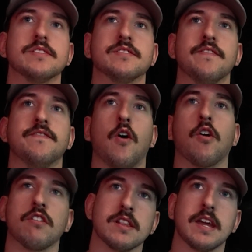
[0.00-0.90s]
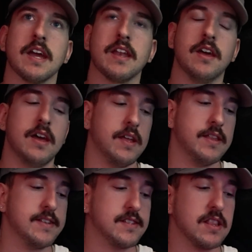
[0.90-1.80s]
Safari Land.
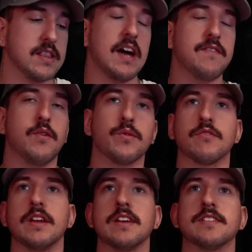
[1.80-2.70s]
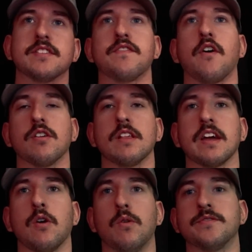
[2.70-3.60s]
This is a level 3 Safari
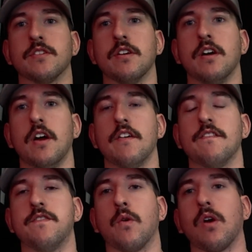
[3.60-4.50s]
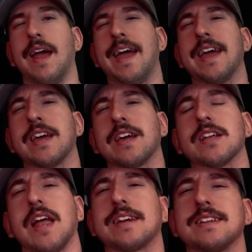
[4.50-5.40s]
Land holster for a Glock